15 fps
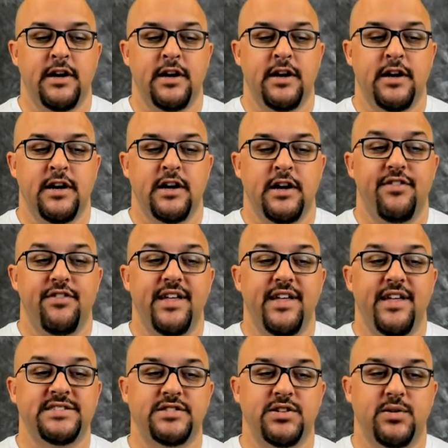This is
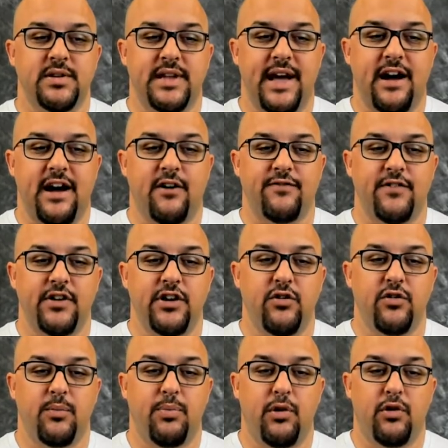going to allow for
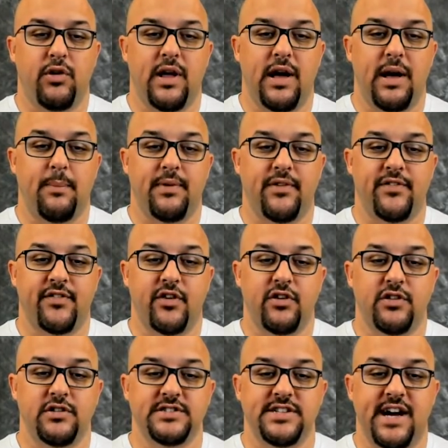you to pull up
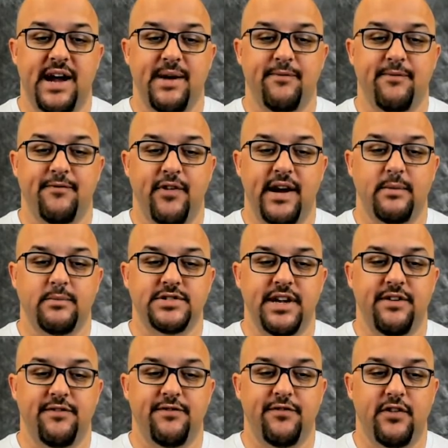certain time
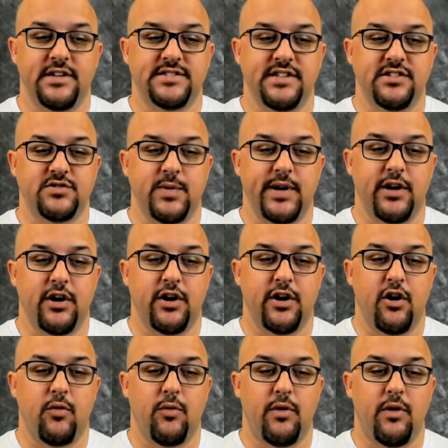frames. And for instance, we can
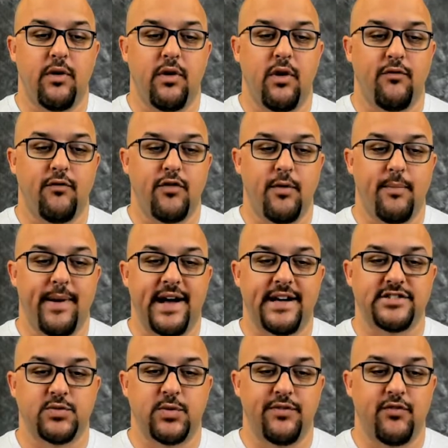go over the past
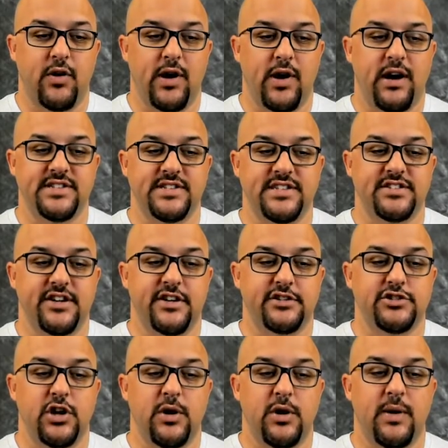24 hours and it's going to
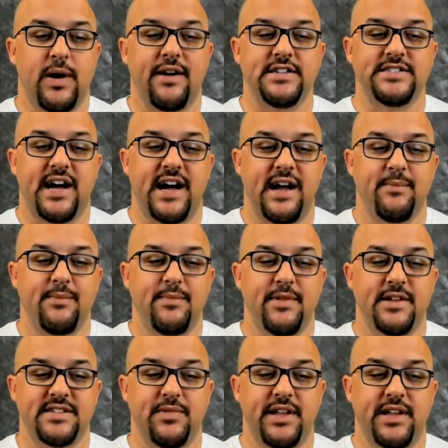show every time that
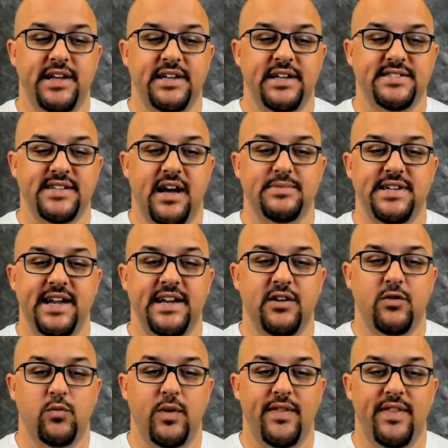something is
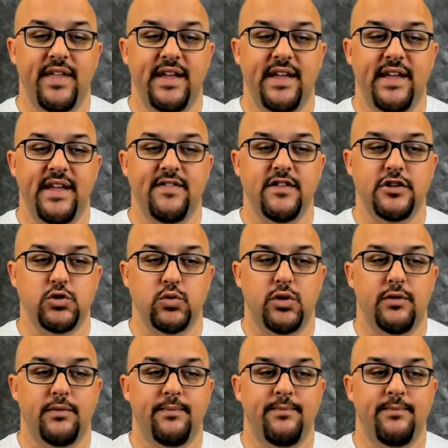updated within the tool.